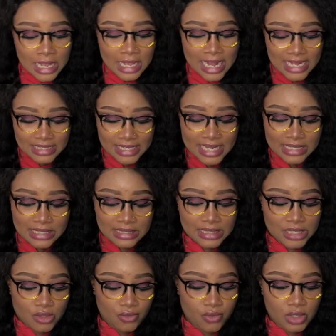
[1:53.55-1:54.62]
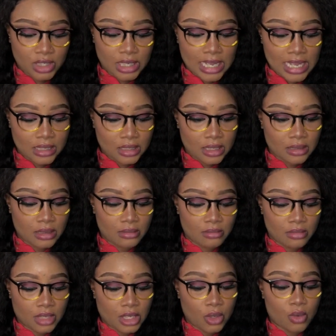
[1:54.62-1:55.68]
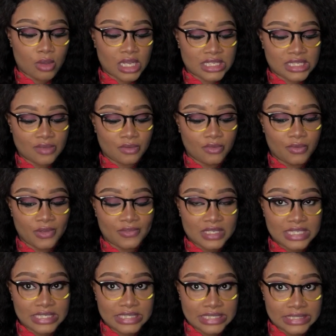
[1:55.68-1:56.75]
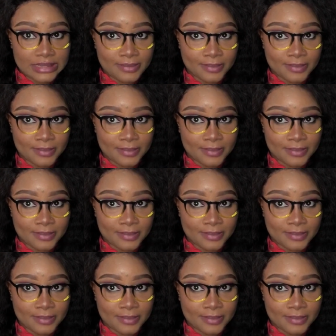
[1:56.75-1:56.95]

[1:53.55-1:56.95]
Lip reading: I decided to settle for the EOS750D.